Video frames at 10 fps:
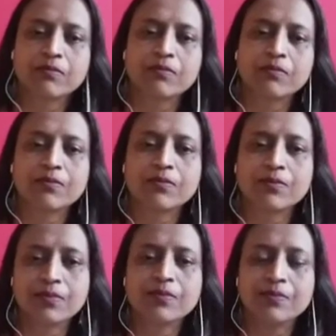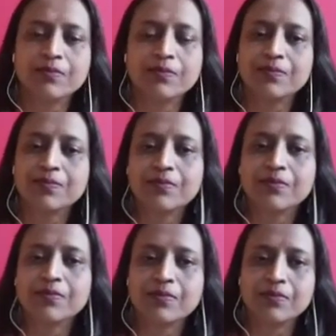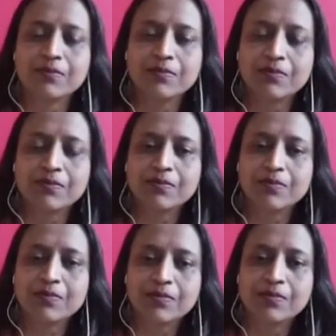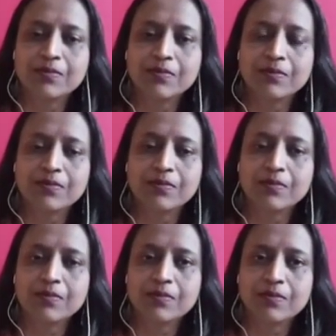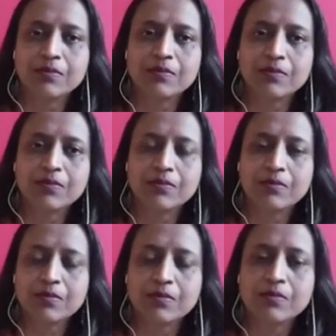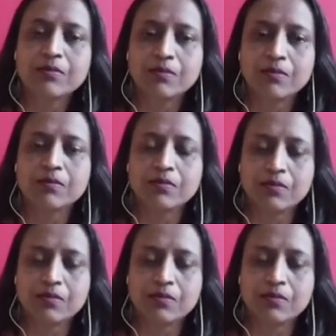No words are spoken by the person on screen.